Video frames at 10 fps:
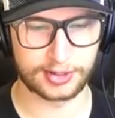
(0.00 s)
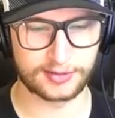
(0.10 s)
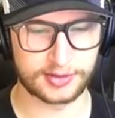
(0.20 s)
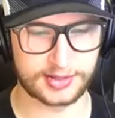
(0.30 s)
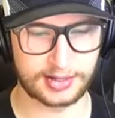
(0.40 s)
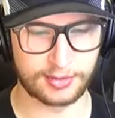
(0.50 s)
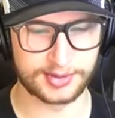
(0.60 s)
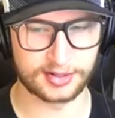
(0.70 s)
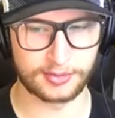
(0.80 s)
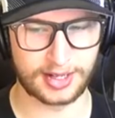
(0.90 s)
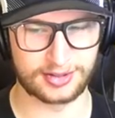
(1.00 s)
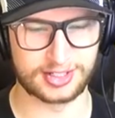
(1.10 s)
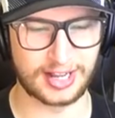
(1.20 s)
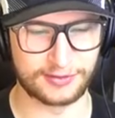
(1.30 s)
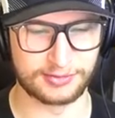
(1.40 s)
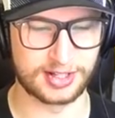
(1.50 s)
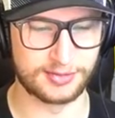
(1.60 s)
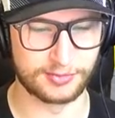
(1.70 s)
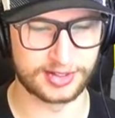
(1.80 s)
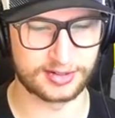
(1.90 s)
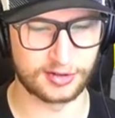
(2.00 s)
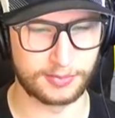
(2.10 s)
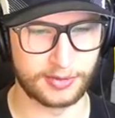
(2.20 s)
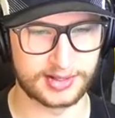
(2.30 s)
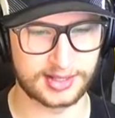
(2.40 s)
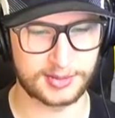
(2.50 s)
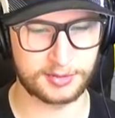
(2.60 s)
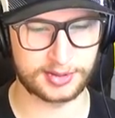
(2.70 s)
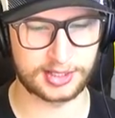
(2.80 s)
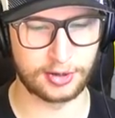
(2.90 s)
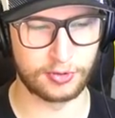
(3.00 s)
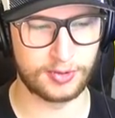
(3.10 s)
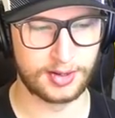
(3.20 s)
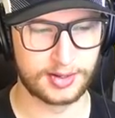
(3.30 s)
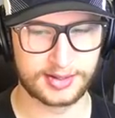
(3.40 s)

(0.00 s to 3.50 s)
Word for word: I wonder if there's anyone with zero. Uh, there's definitely someone with zero points. A lot of people with two.